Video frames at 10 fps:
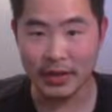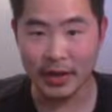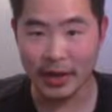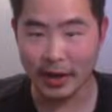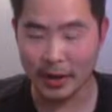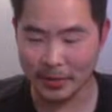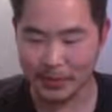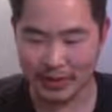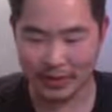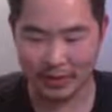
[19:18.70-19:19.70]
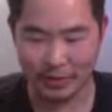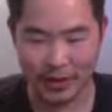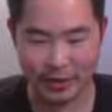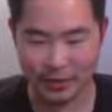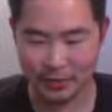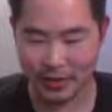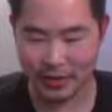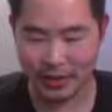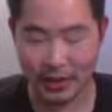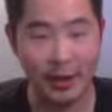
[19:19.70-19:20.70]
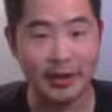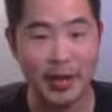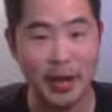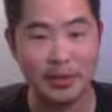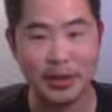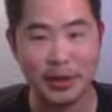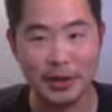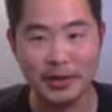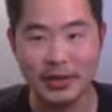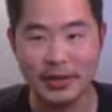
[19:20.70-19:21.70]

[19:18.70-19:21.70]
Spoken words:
times. So that should be a lot of damage there.